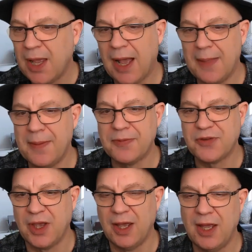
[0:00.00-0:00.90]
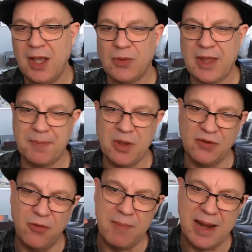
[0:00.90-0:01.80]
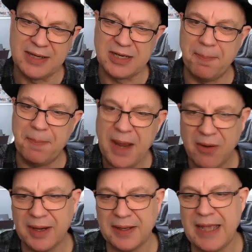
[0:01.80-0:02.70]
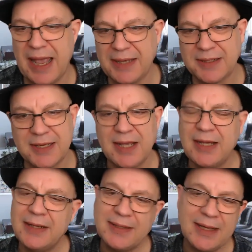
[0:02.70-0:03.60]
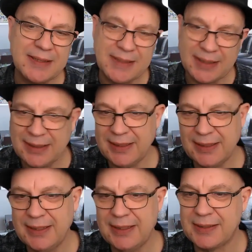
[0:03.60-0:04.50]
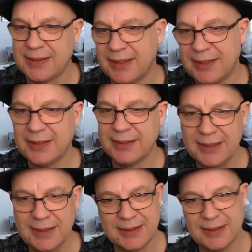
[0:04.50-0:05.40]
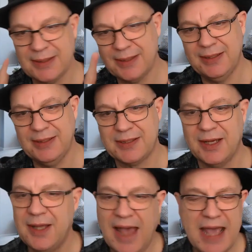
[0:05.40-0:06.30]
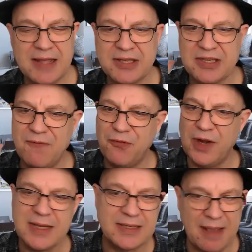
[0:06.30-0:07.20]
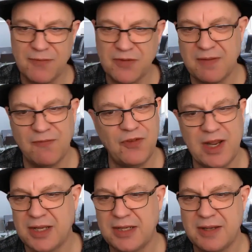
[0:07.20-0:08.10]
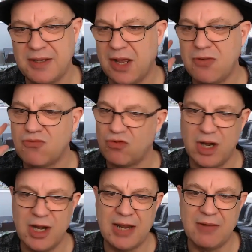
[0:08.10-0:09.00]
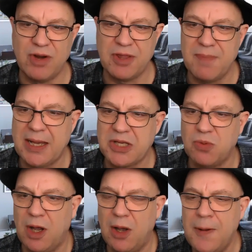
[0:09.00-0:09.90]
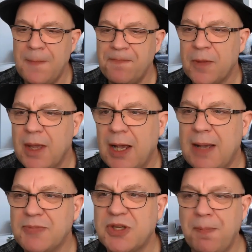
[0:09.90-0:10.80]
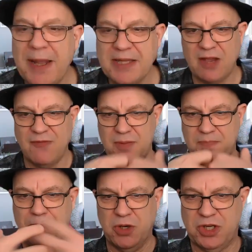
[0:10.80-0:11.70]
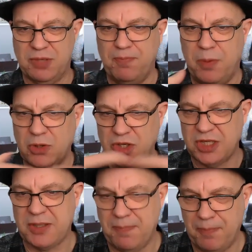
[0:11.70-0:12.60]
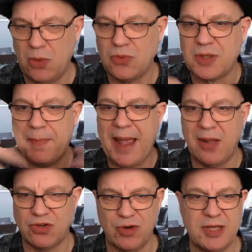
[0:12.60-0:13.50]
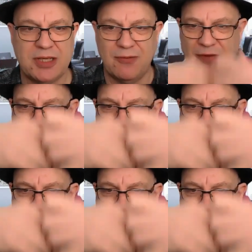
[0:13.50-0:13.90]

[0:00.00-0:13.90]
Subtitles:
and with that beautiful melody appearing at the end. Da, da, da, da, da, da. Eighth Symphony, Seventh Symphony is really rhythmic as well. So Beethoven pulls the boundaries of